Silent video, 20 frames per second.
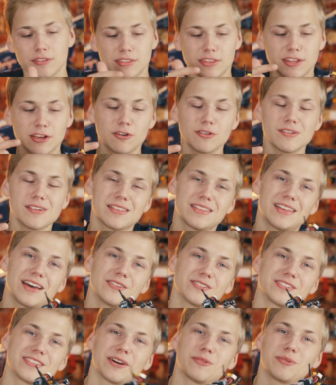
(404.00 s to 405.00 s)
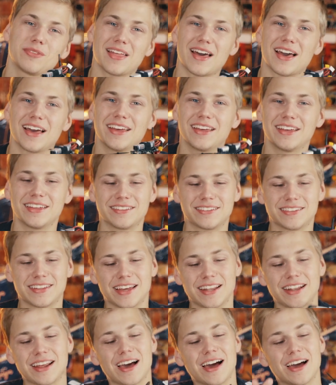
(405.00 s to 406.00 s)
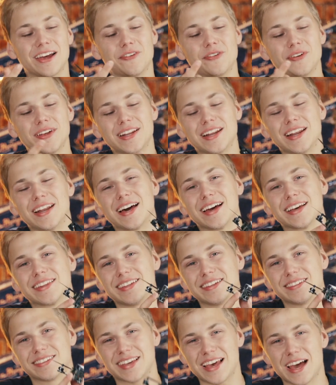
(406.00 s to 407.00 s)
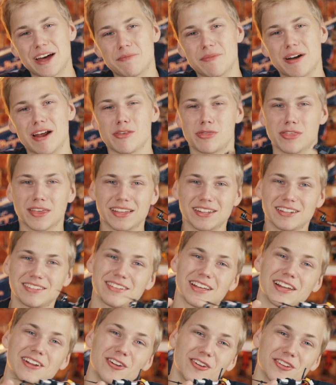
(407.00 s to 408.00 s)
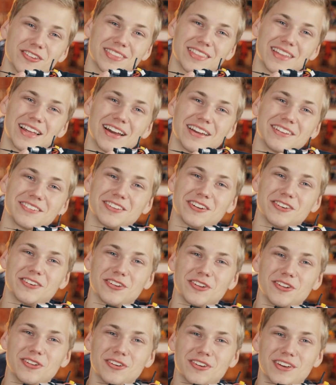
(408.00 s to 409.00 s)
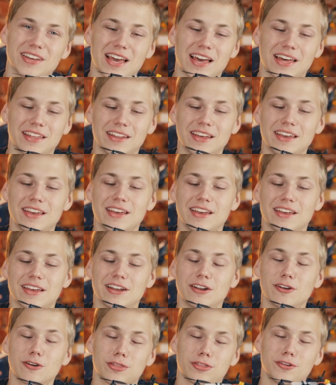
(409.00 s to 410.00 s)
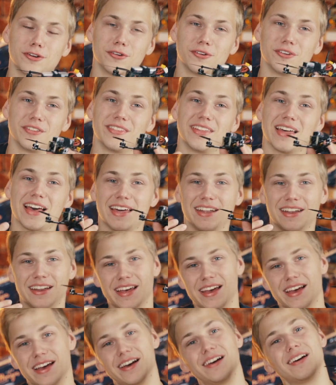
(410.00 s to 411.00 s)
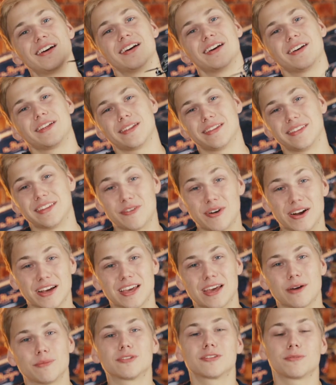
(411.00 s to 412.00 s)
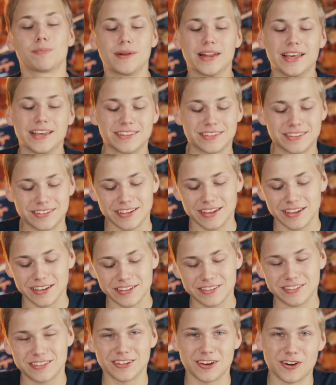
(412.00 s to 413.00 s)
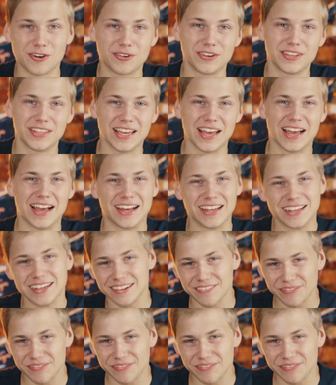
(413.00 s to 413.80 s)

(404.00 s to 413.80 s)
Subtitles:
The only downside with that is that I really like this camera. I think it's a lot nicer to look through than the RunCam split. So yeah,